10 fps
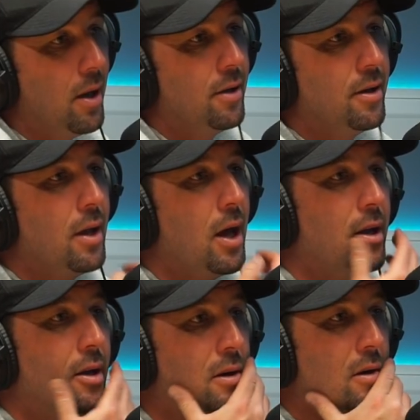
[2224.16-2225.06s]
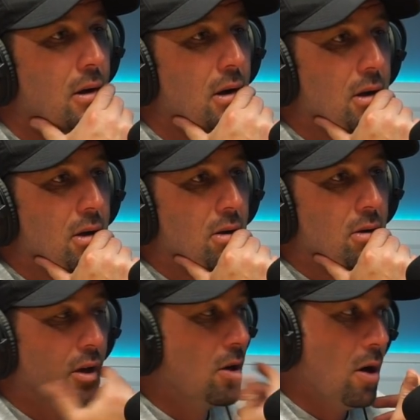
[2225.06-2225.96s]
then, did they? No, no.
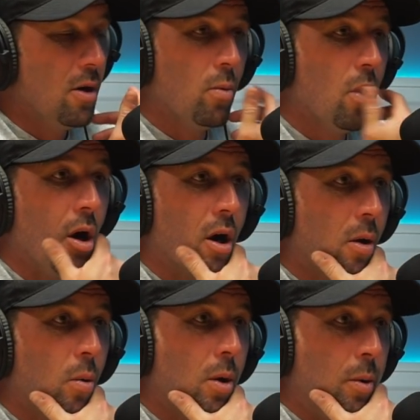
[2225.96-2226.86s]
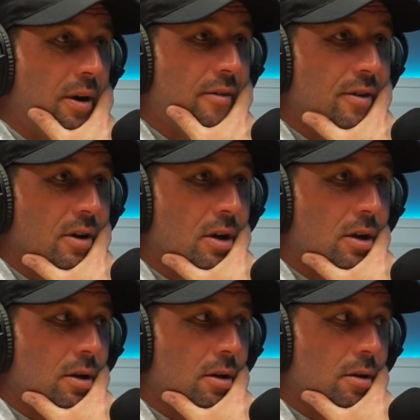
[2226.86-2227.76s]
The guy at work no. I work with,
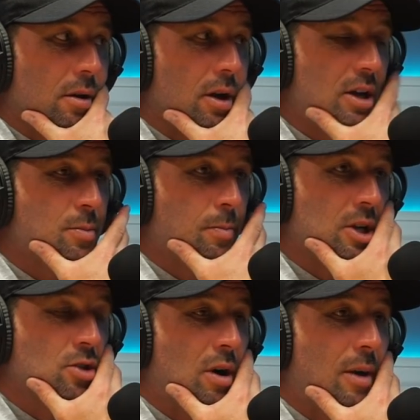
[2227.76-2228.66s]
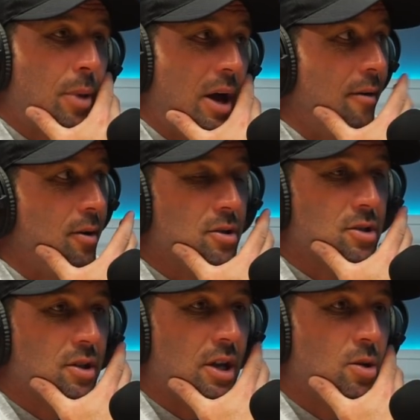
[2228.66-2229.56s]
his, his
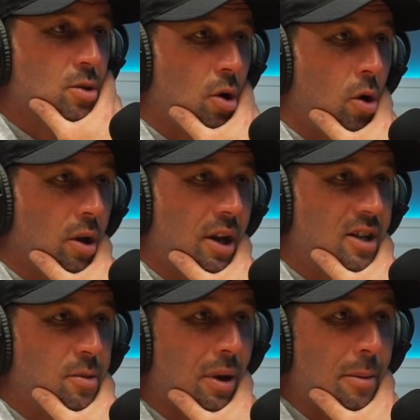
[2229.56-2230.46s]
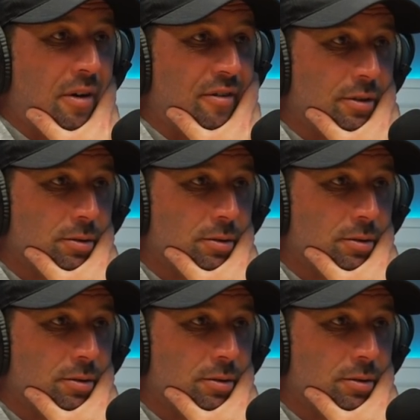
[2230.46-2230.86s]
grandparents, they used to holiday to Plymouth.